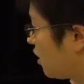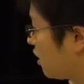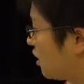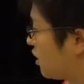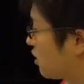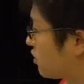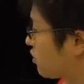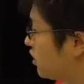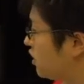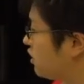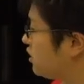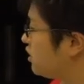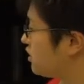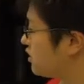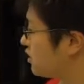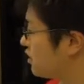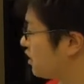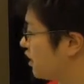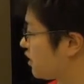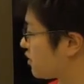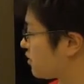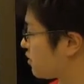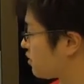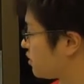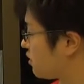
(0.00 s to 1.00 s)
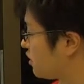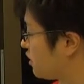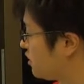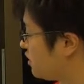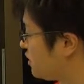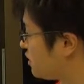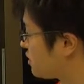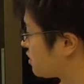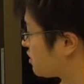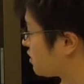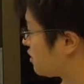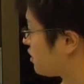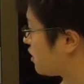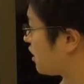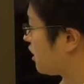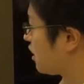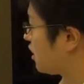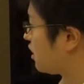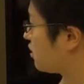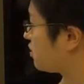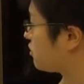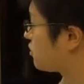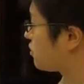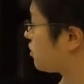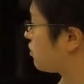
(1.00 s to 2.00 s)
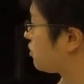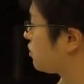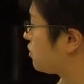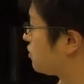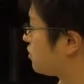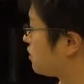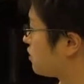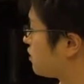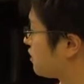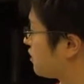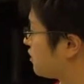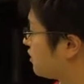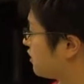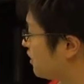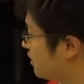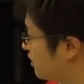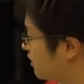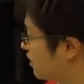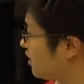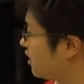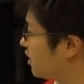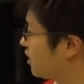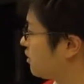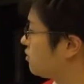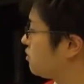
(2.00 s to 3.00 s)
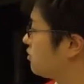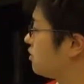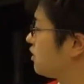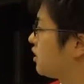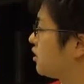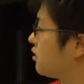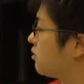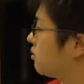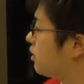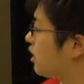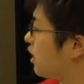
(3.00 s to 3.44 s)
So in this case, so it is they can do that.